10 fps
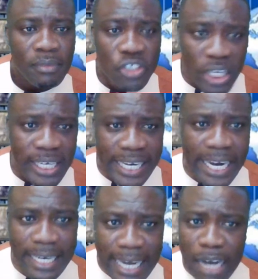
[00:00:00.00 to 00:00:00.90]
She
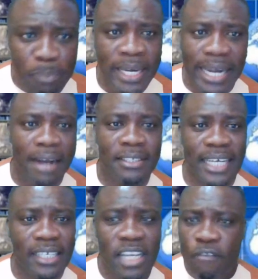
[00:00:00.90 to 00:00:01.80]
cannot be
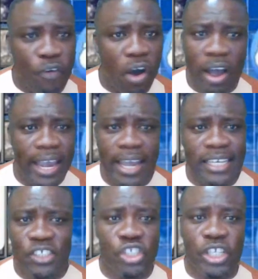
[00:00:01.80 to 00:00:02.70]
counted for
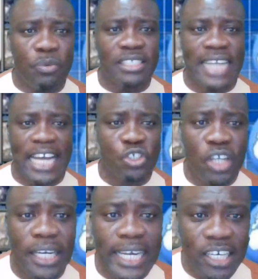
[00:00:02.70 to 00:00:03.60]
any serious
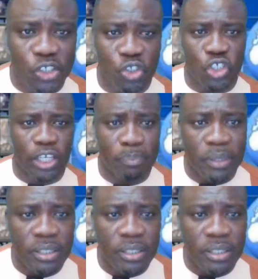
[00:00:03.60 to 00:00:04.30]
national leadership.